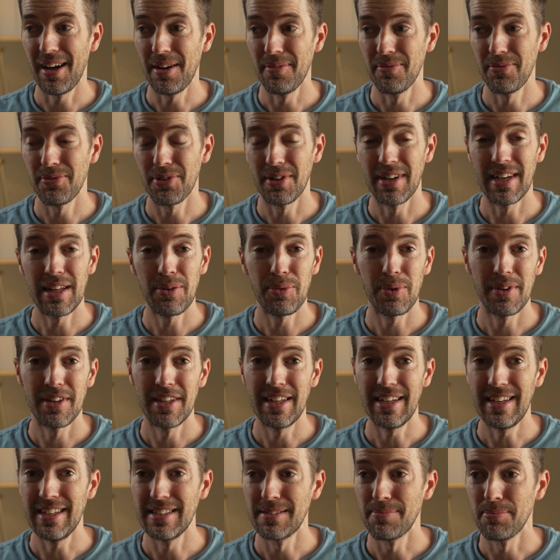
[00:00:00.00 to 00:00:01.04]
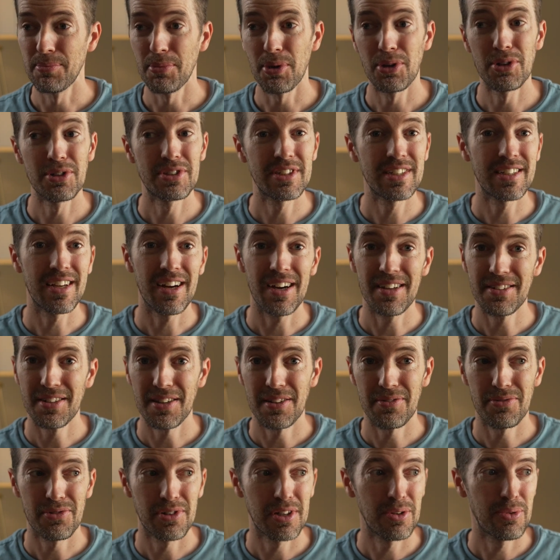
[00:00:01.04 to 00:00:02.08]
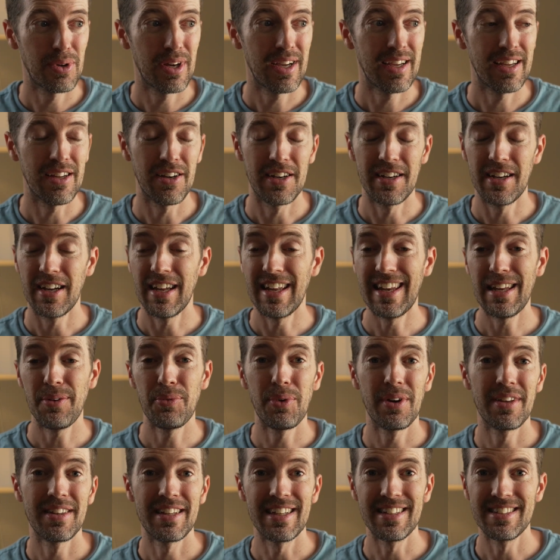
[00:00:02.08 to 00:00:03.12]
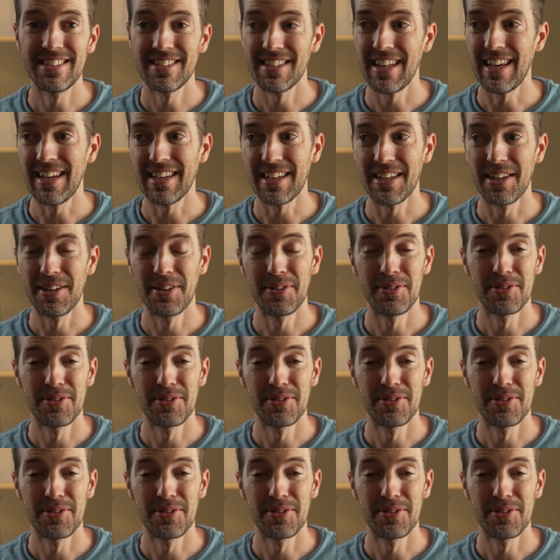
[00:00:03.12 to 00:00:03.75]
for anyone that is merging onto the freeway, and anyone that's like